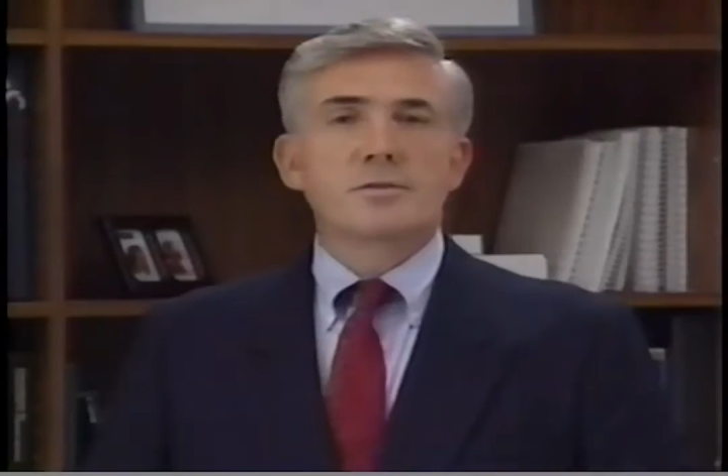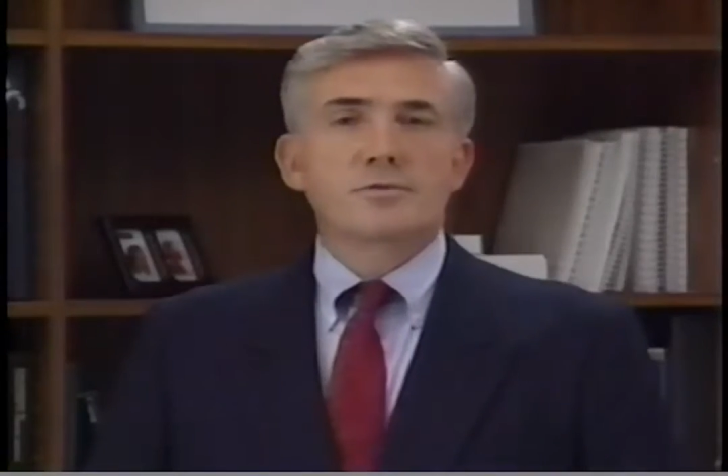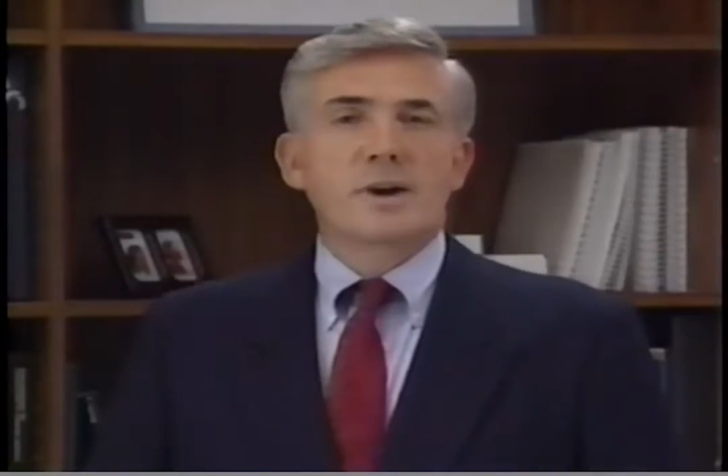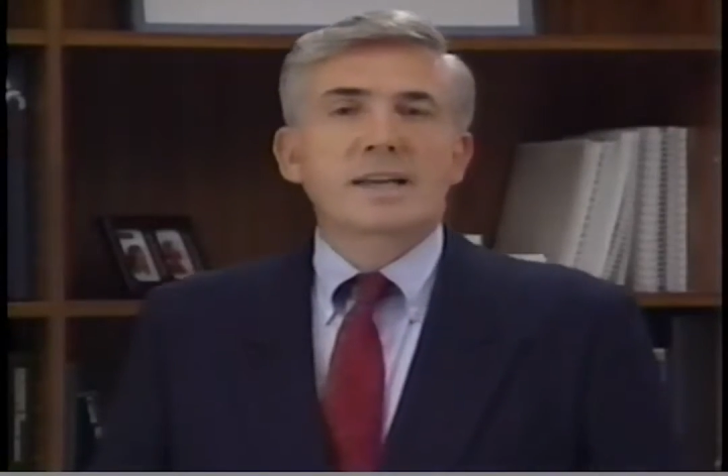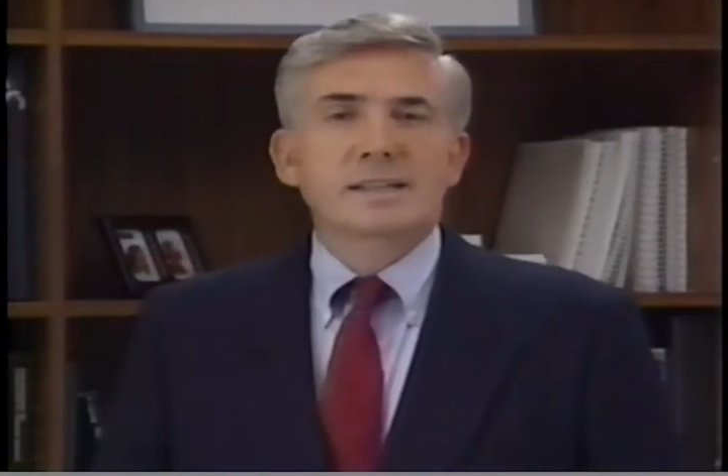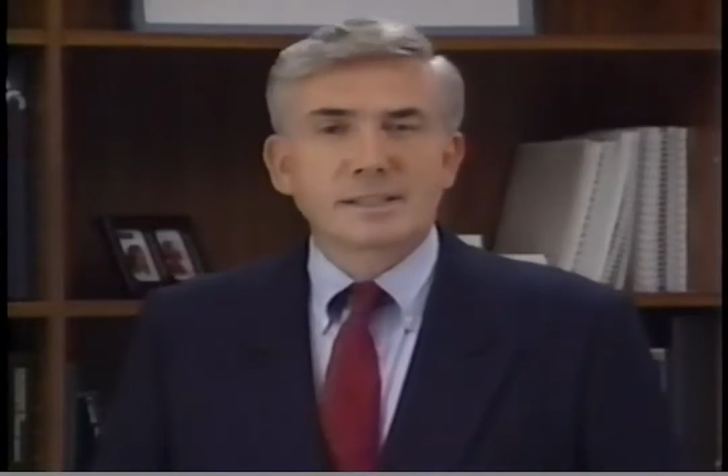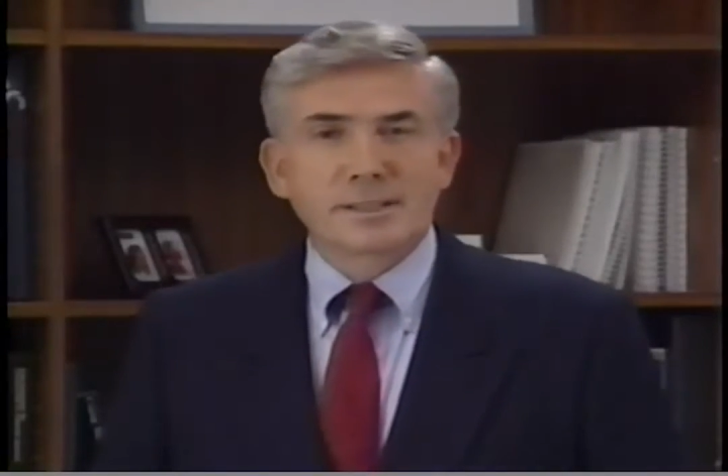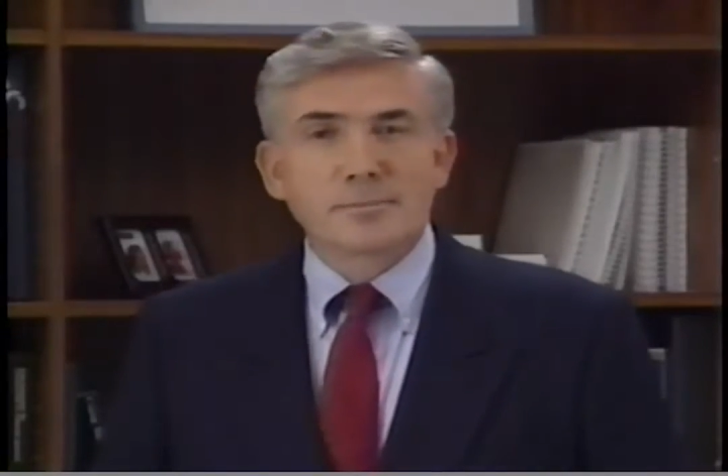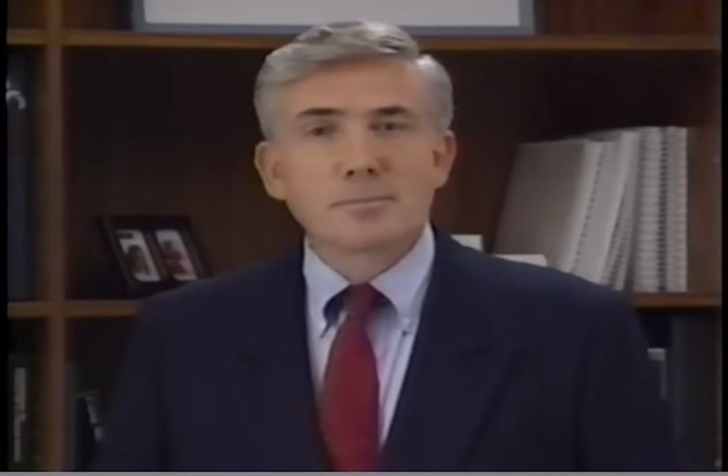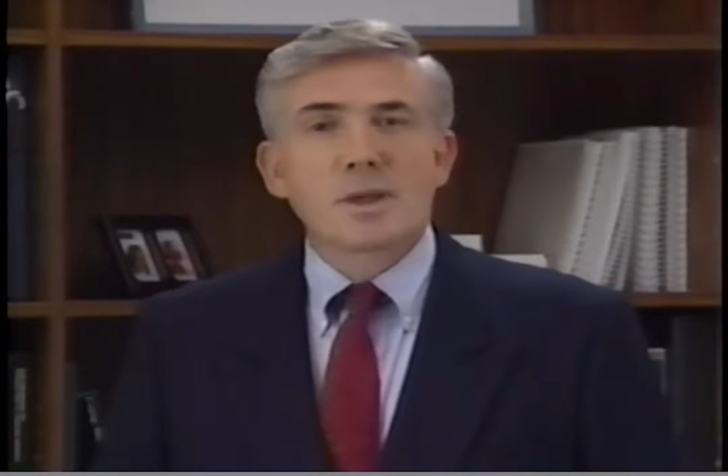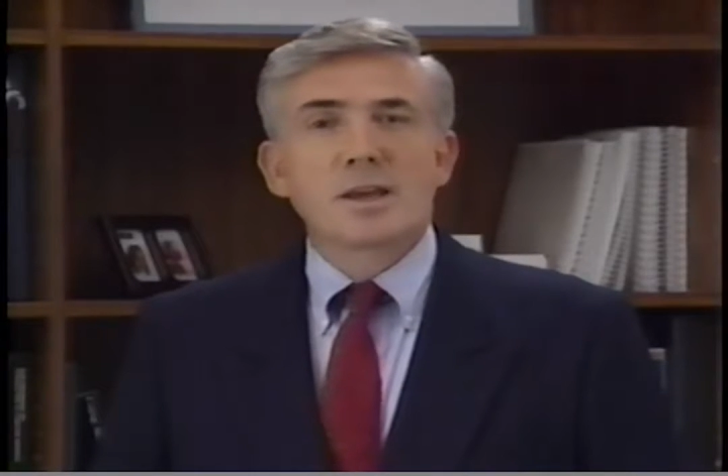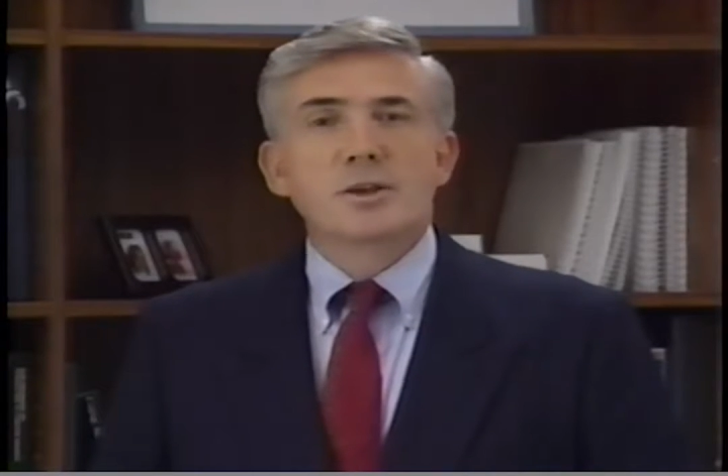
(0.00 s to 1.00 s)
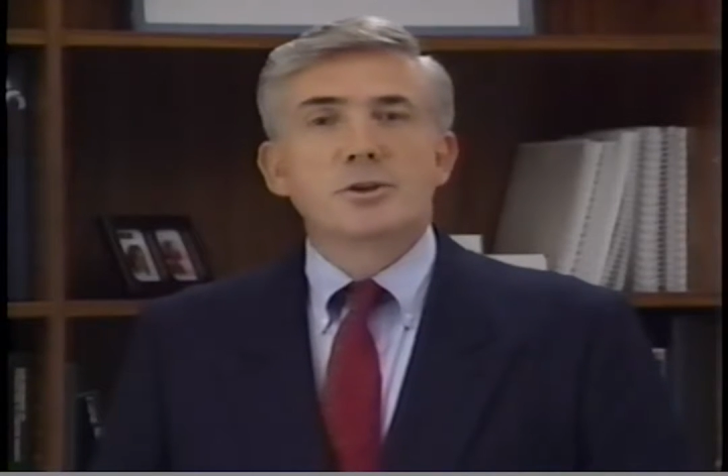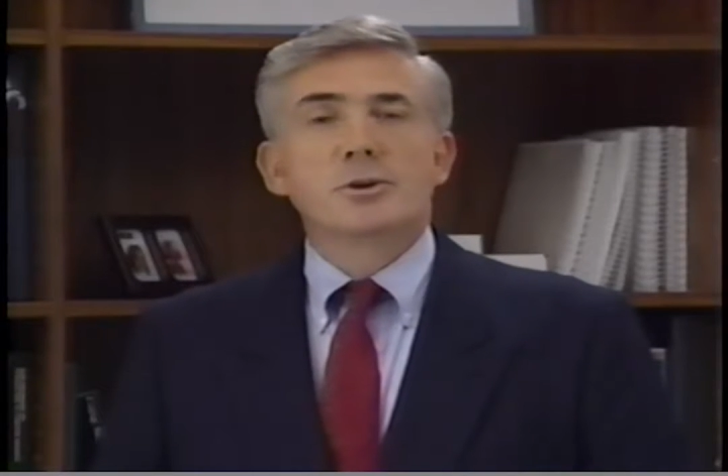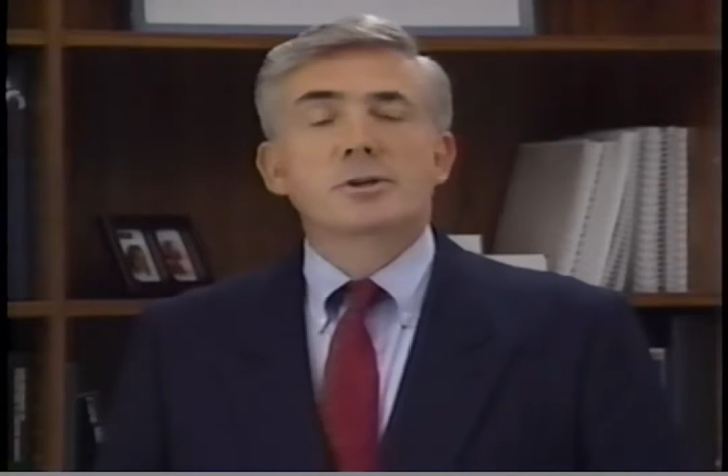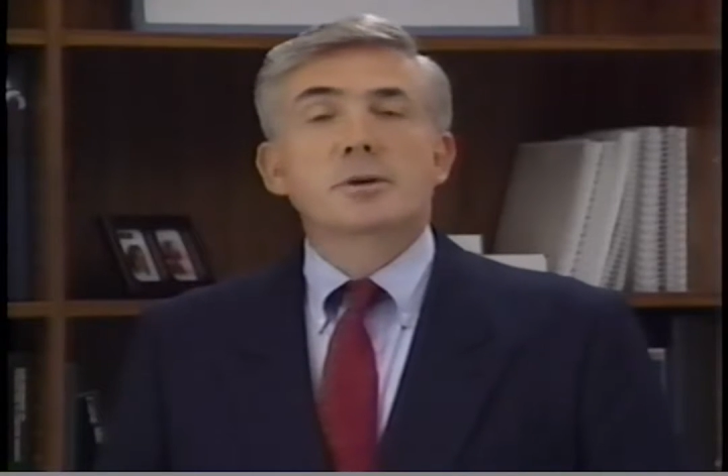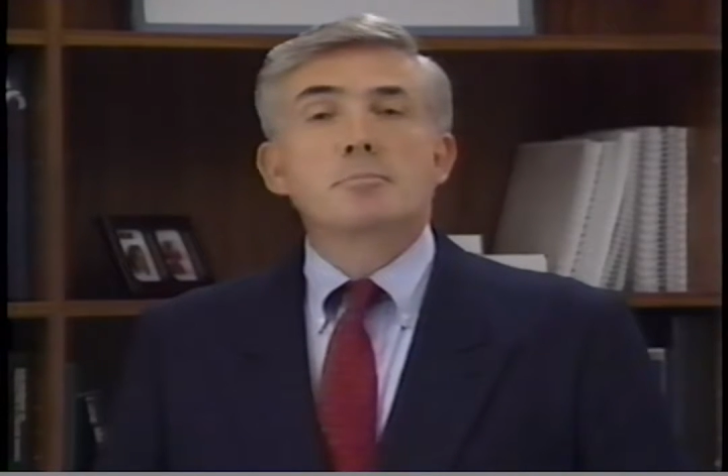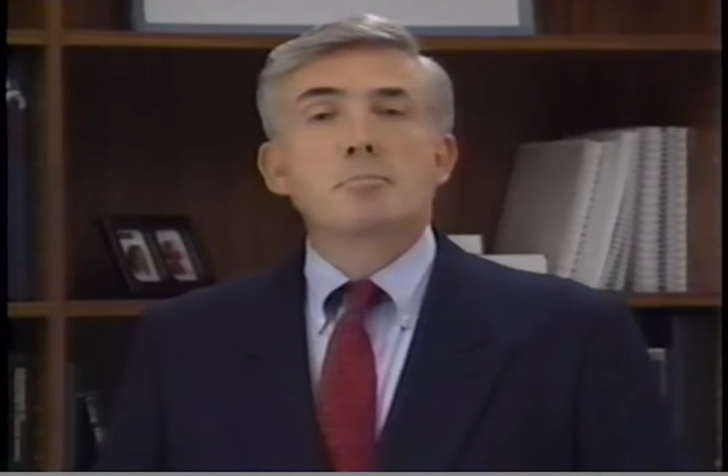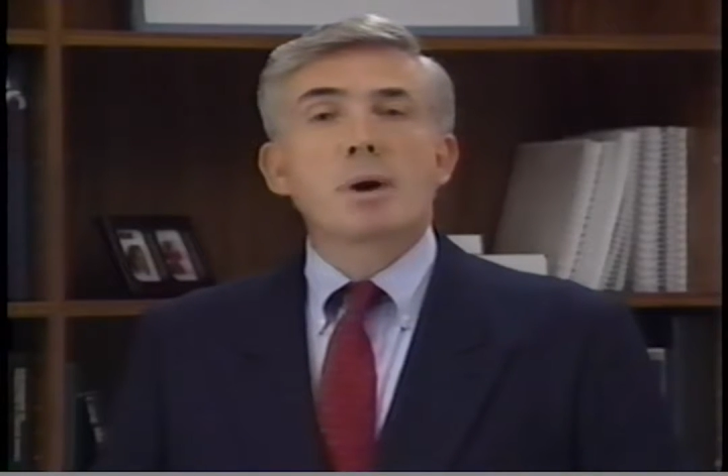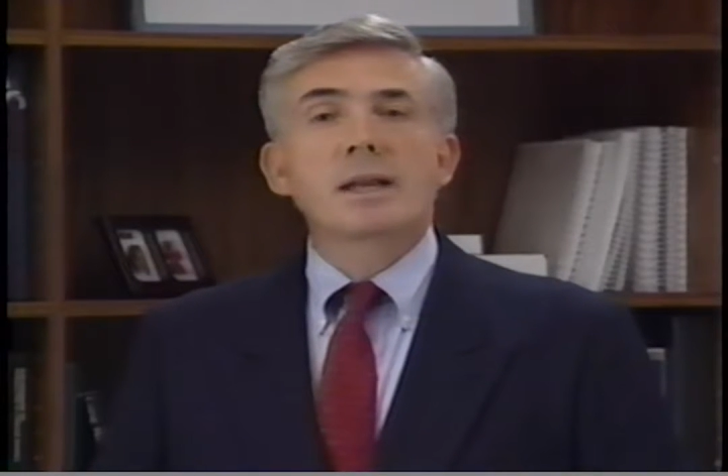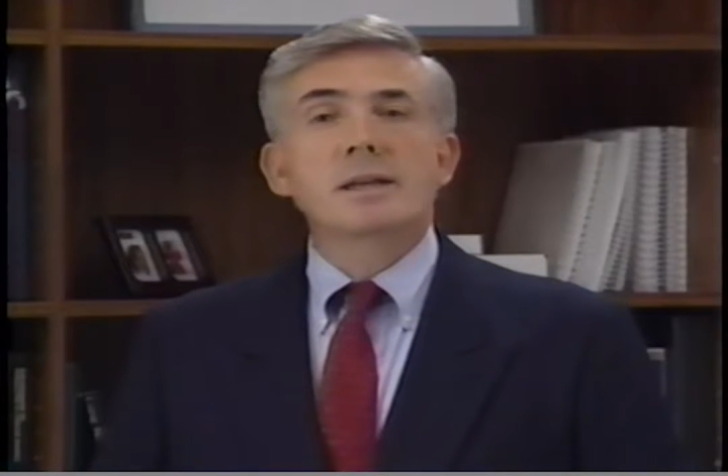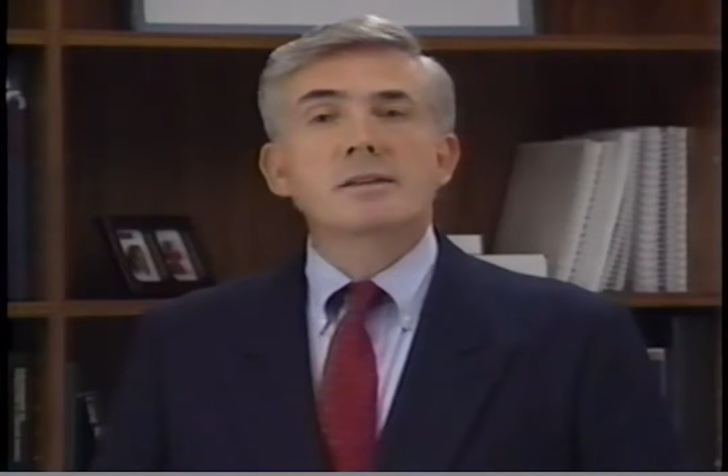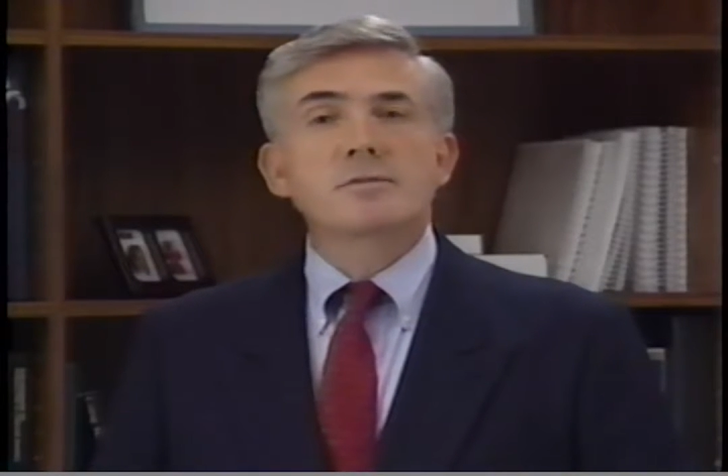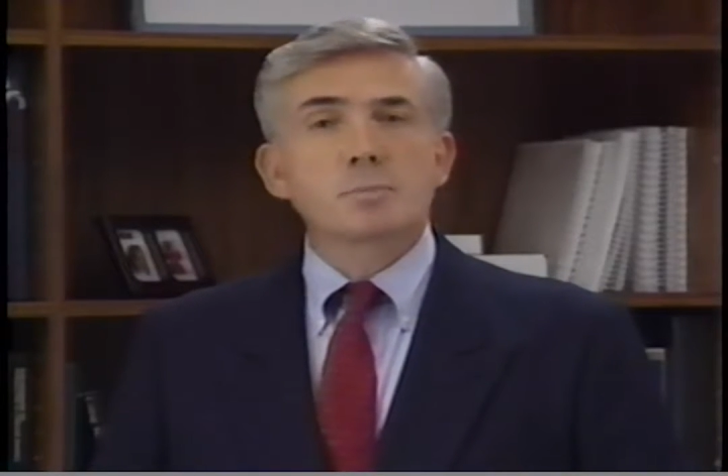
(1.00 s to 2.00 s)
Finally, your
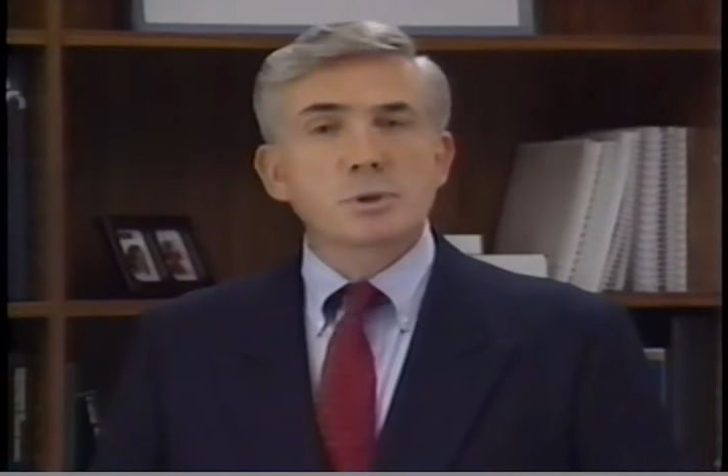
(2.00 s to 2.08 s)
competitive